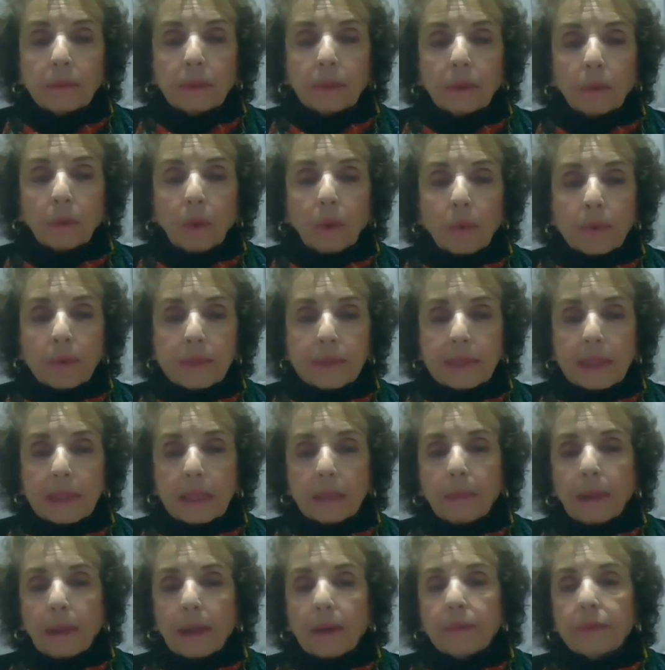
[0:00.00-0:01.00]
you know what was
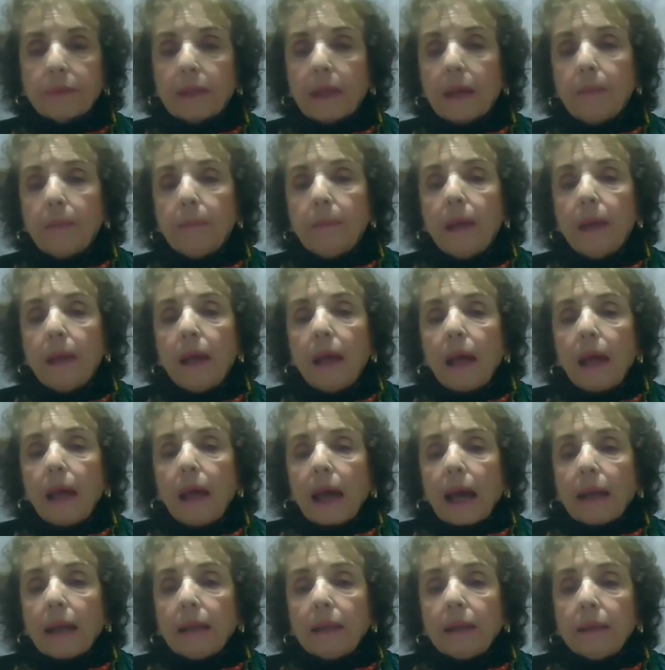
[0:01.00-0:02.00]
said about them
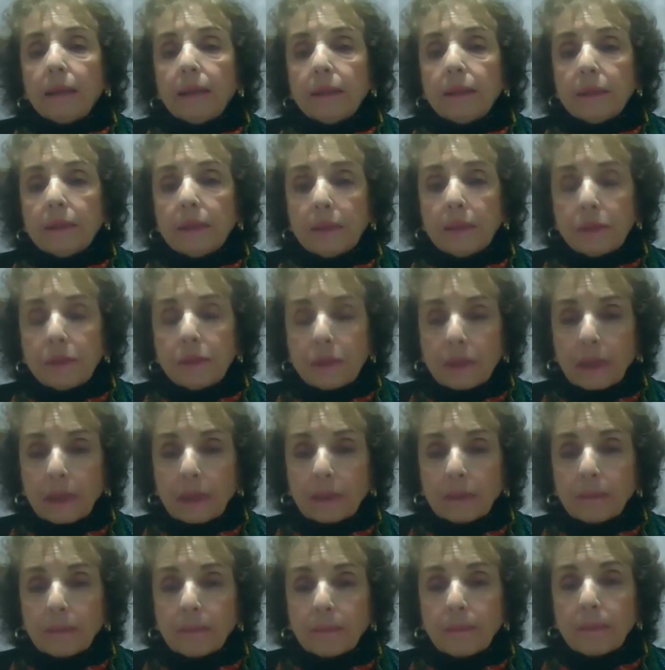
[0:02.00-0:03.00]
and in
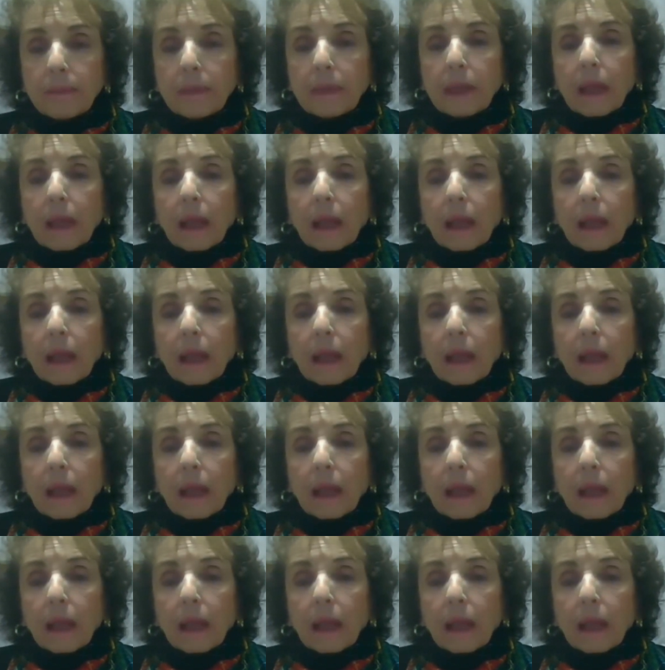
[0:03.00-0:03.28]
addition